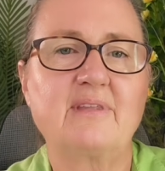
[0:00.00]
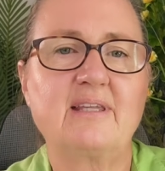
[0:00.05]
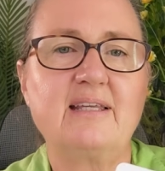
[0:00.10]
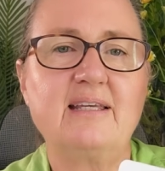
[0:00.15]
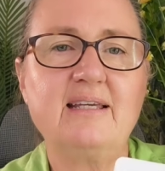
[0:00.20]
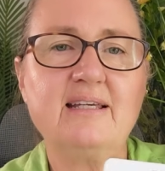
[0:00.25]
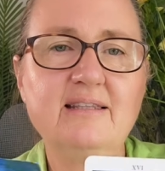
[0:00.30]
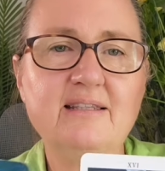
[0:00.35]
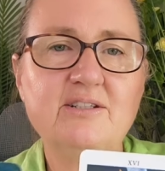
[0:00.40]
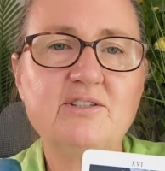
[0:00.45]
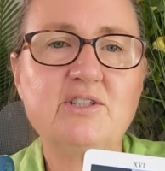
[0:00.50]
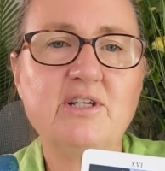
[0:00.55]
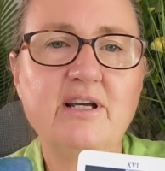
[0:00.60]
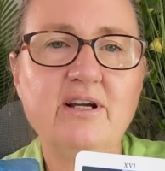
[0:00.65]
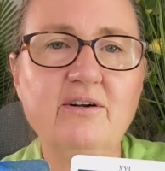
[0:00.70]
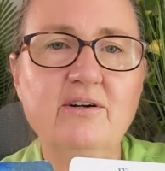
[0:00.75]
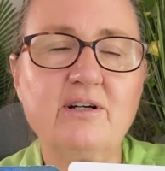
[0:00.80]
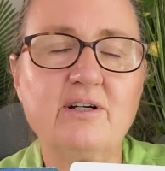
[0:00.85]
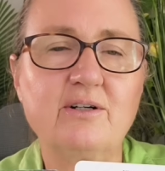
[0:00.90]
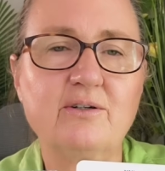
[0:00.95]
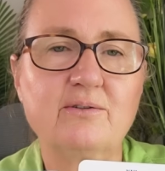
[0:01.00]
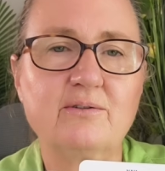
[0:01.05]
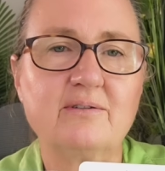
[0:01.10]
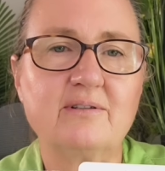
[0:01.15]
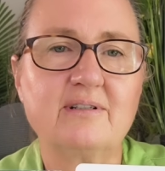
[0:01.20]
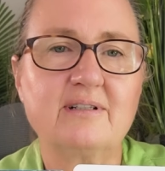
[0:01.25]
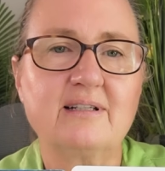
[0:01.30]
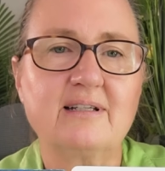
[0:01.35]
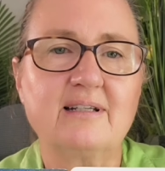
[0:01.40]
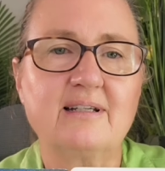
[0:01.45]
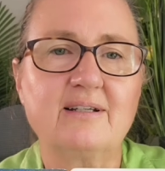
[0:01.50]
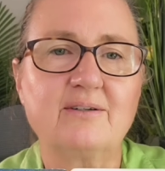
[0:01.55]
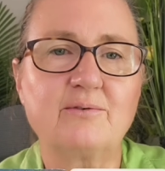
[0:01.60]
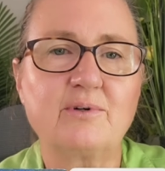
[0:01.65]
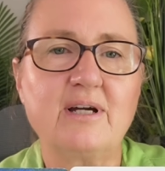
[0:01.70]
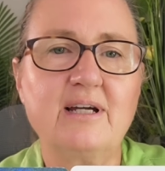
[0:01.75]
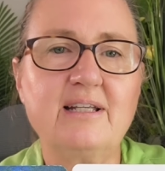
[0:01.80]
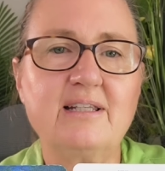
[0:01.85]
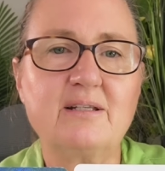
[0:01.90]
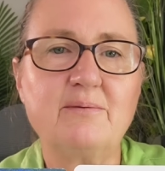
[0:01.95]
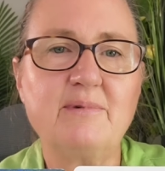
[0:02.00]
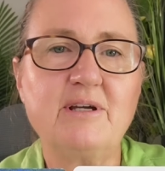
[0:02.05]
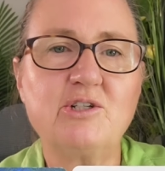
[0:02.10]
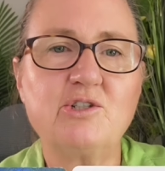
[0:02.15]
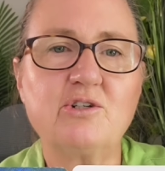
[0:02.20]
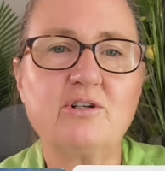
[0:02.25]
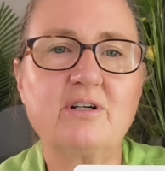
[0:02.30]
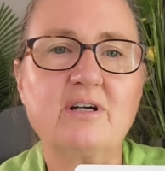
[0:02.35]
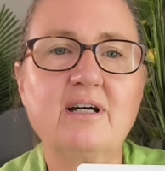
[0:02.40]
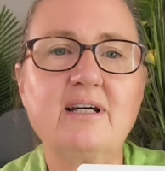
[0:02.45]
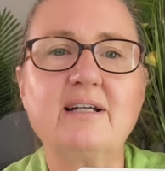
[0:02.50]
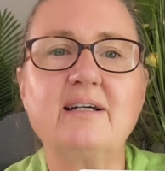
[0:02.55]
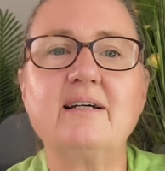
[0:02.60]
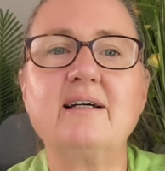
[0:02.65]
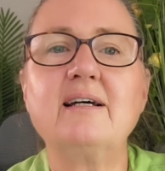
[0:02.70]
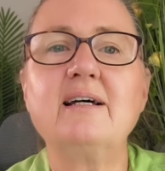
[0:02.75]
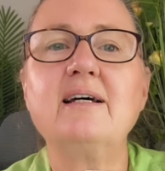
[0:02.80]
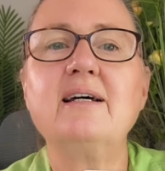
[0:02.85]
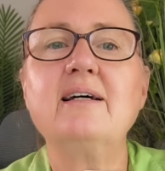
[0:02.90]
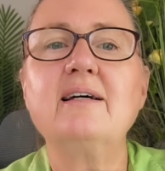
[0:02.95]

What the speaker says: in the tarot, right? In the major arcana.